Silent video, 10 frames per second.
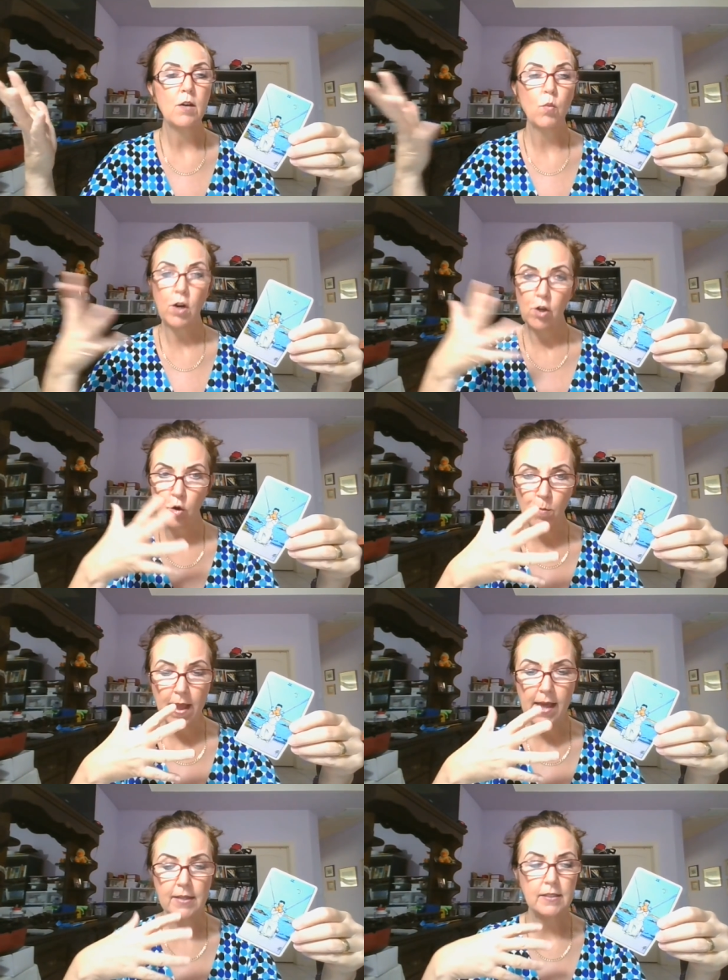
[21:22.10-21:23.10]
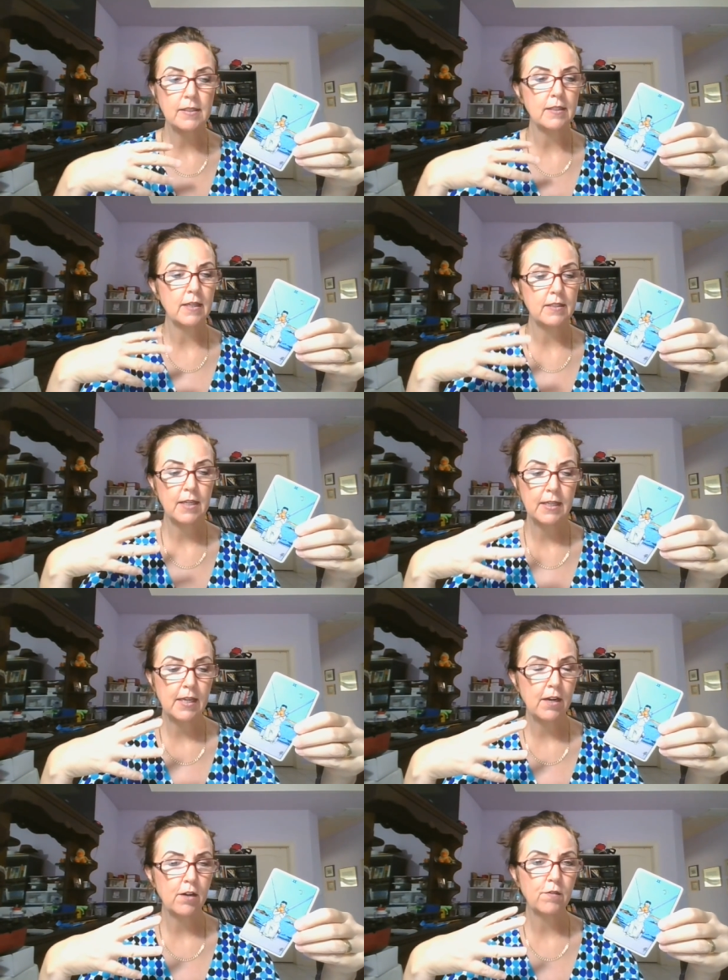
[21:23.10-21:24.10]
wear your mask and take
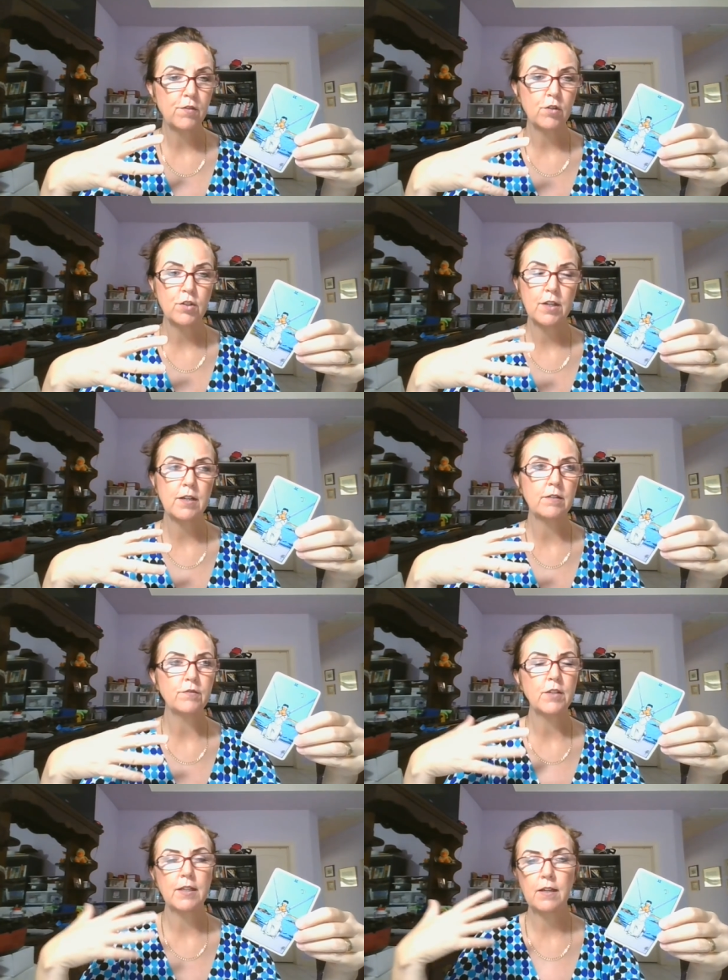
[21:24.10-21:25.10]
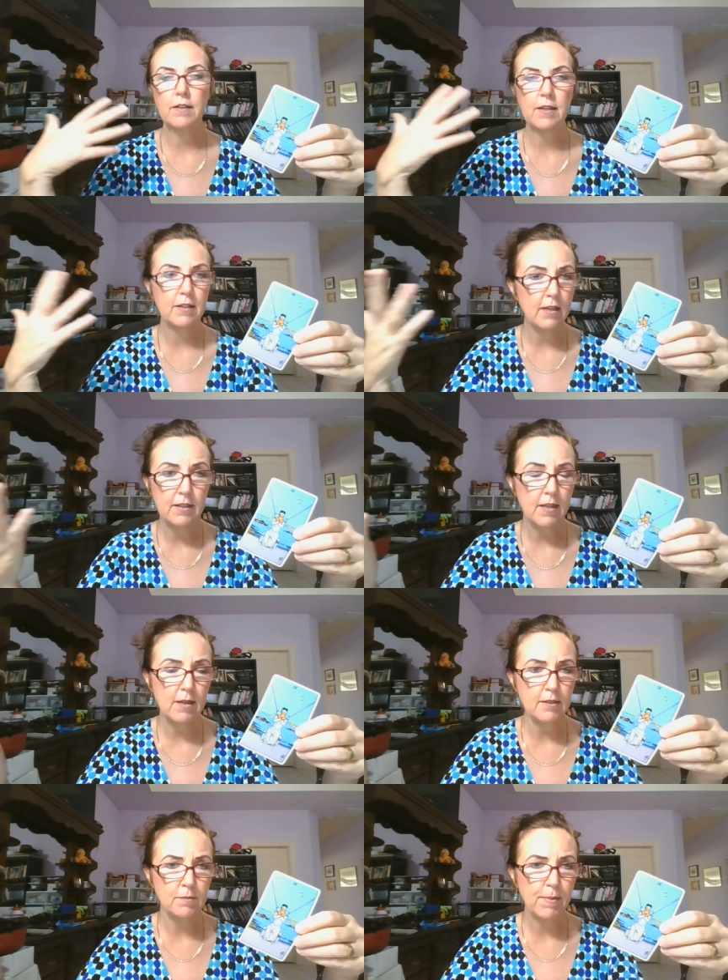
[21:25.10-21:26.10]
care of yourself. Take, it,
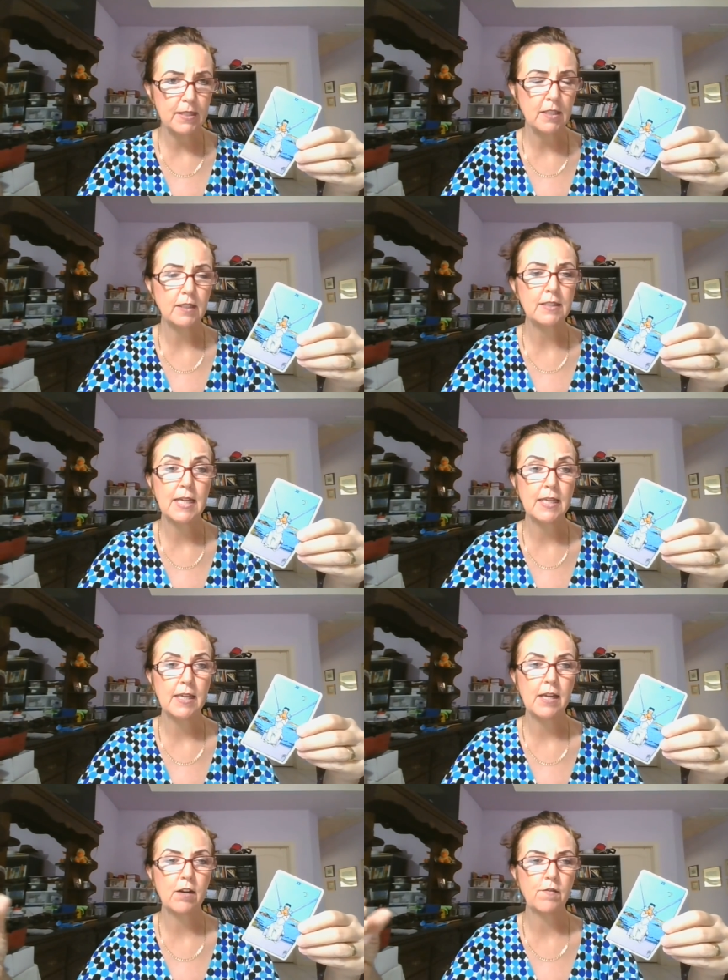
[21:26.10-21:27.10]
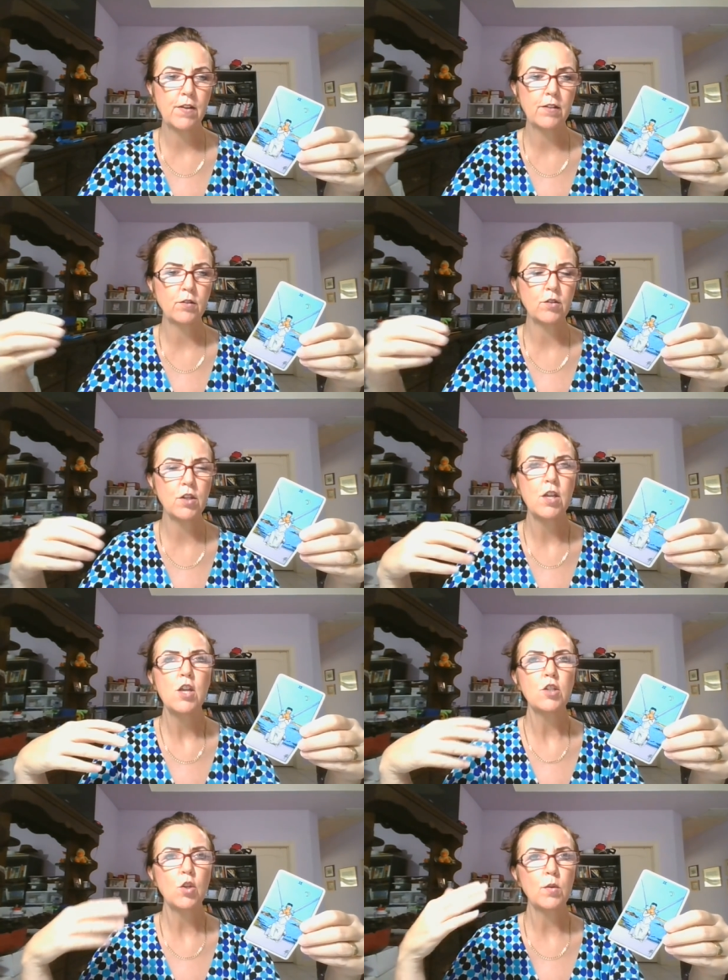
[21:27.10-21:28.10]
it's basically taking care of others.
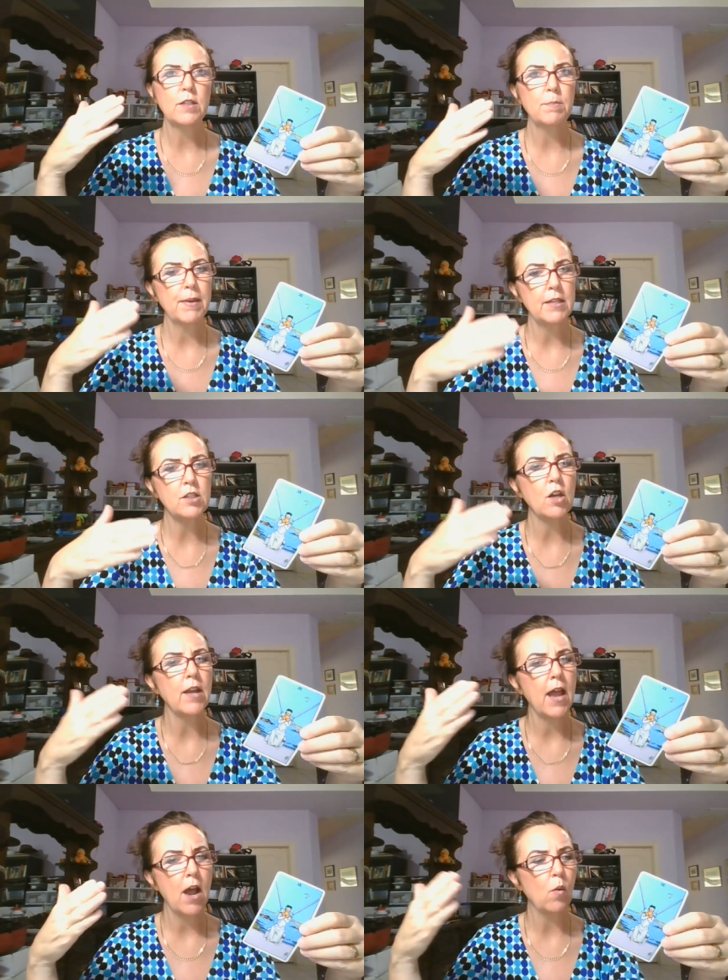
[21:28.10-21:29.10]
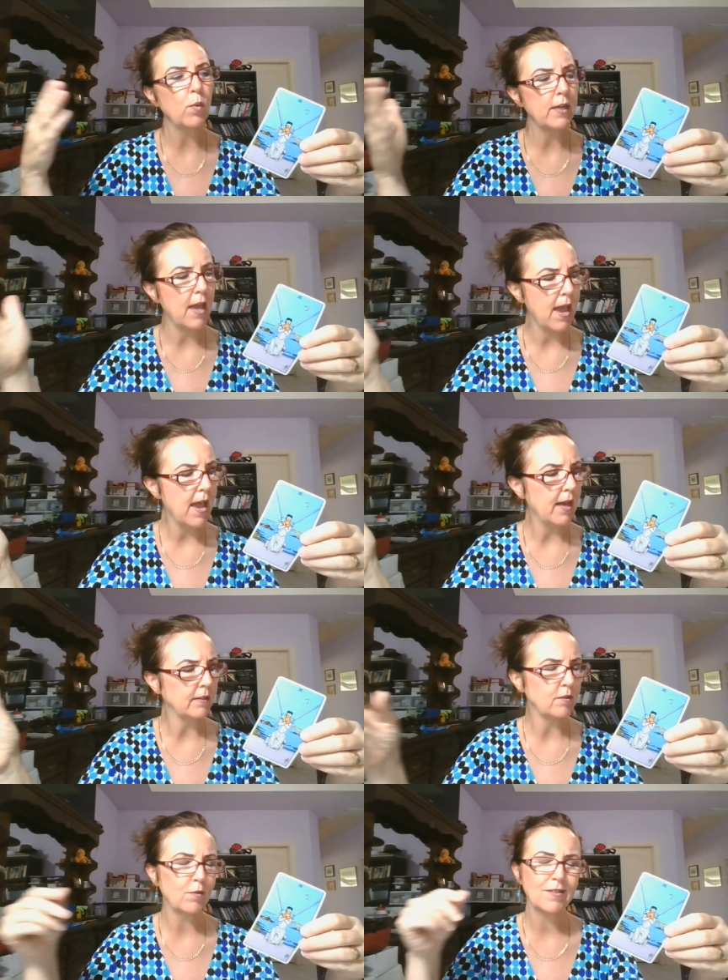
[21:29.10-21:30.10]
So it depends on how we act.
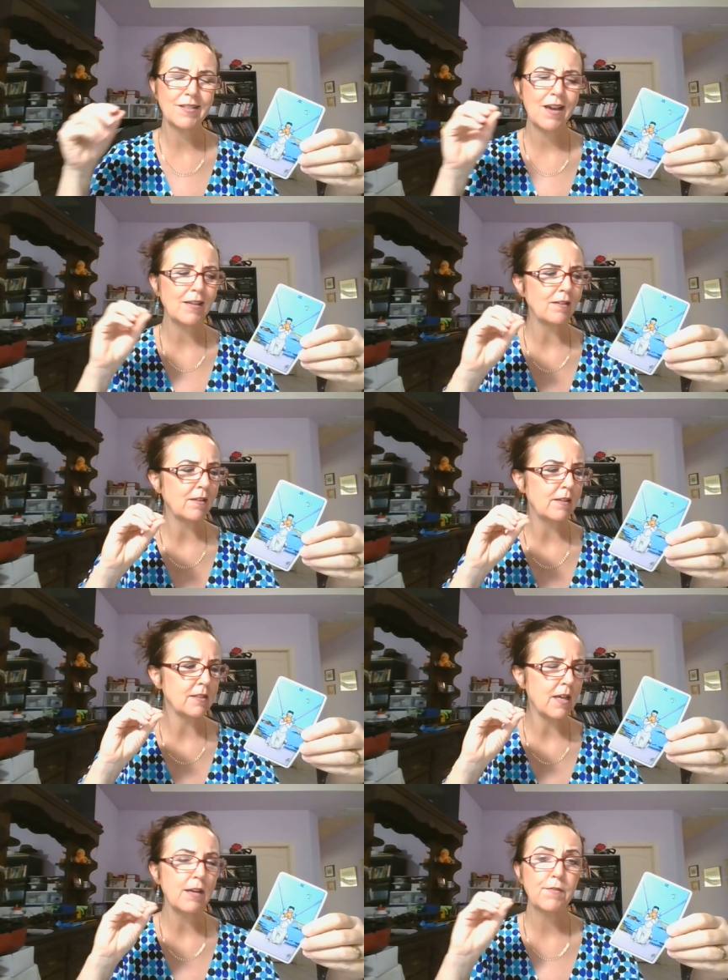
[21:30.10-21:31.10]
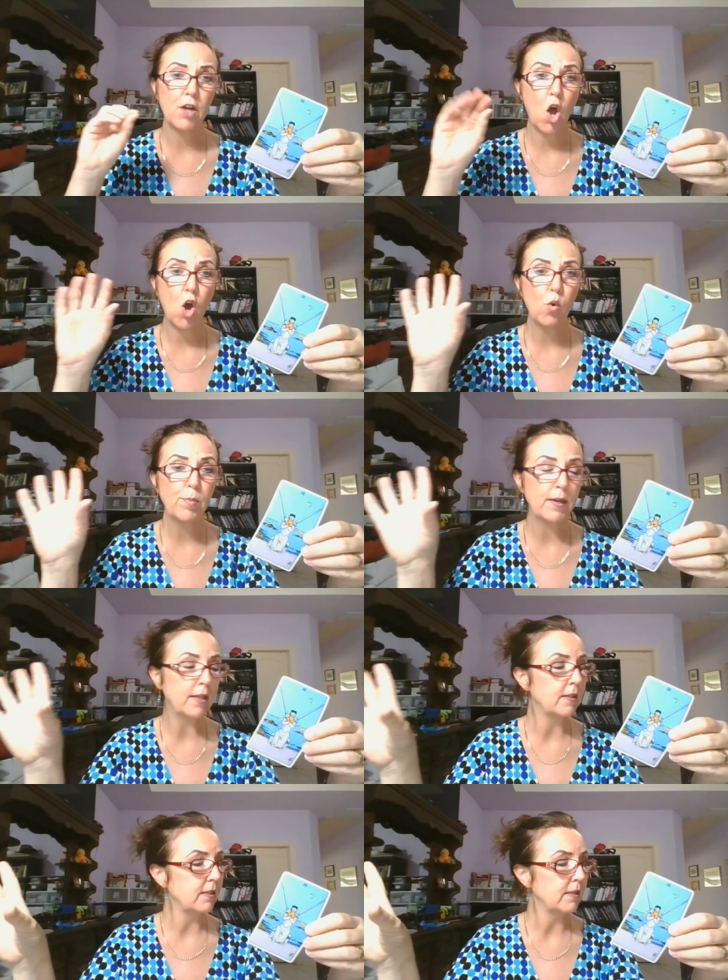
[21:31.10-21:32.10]
So it's kind of it's kind of an open
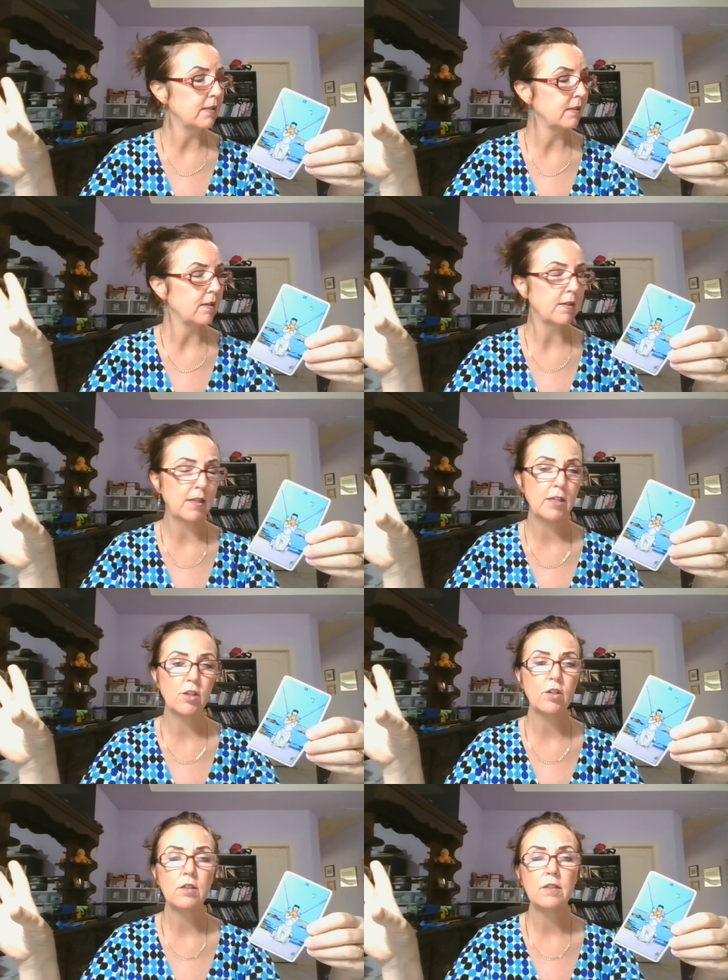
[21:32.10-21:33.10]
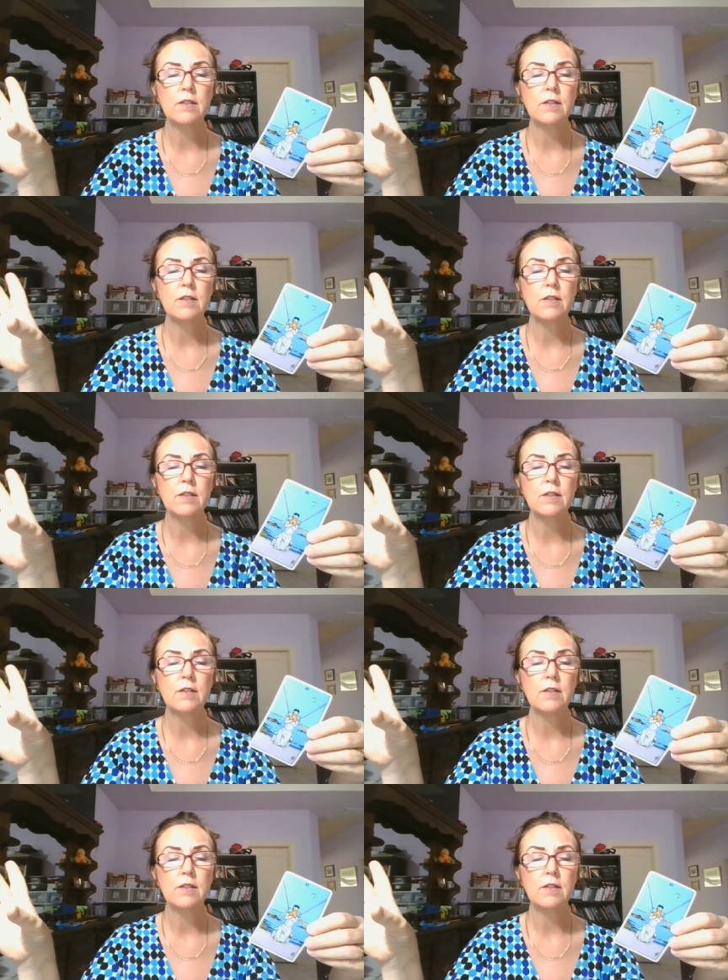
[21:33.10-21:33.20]
ended here.